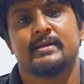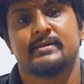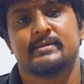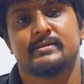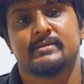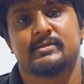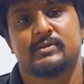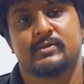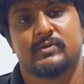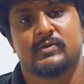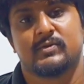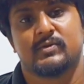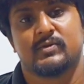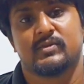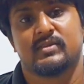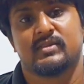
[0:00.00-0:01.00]

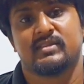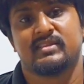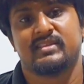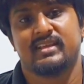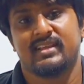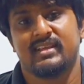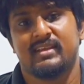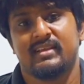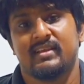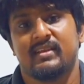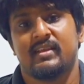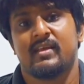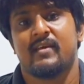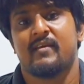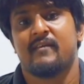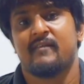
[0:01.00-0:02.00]
So then
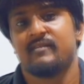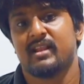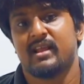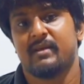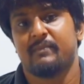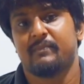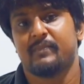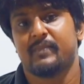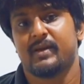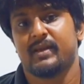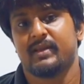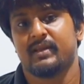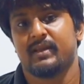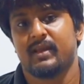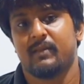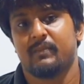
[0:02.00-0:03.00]
we'll apply
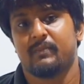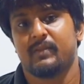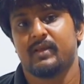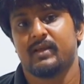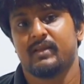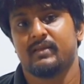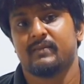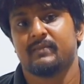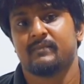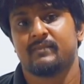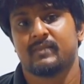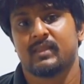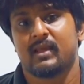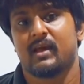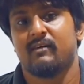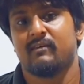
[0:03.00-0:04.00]

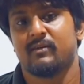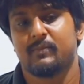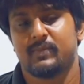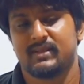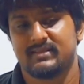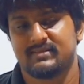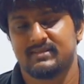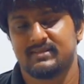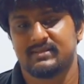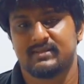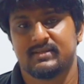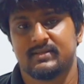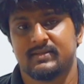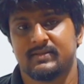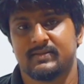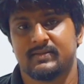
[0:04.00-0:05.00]
our preset.
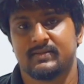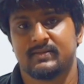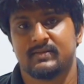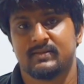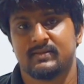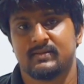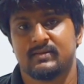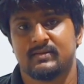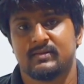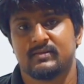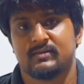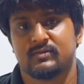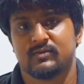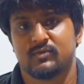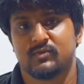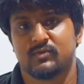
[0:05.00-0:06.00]

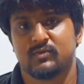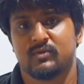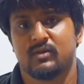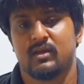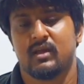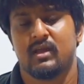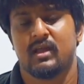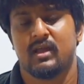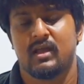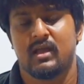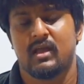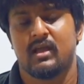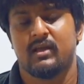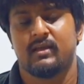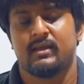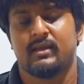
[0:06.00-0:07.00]
So
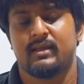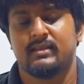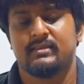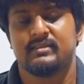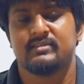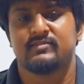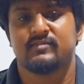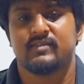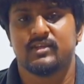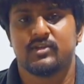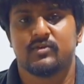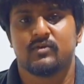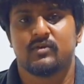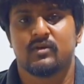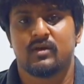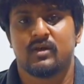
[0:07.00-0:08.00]
in this video,
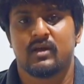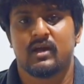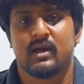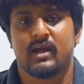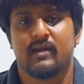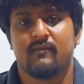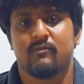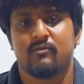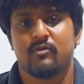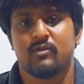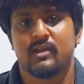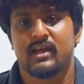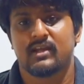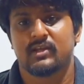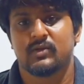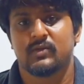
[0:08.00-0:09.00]
I would
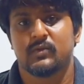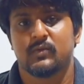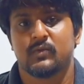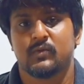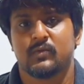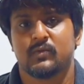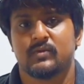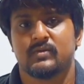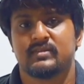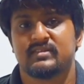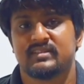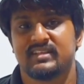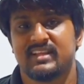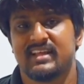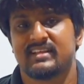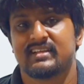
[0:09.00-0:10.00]
like to
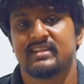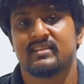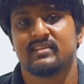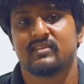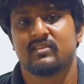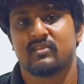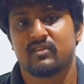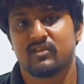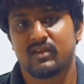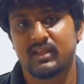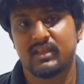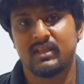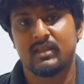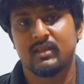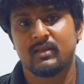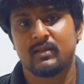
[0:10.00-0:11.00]
select
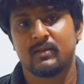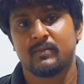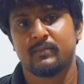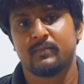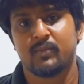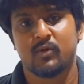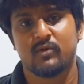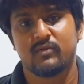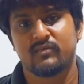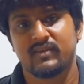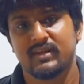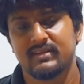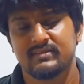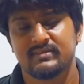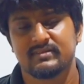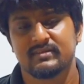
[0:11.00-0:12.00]
3 portraits,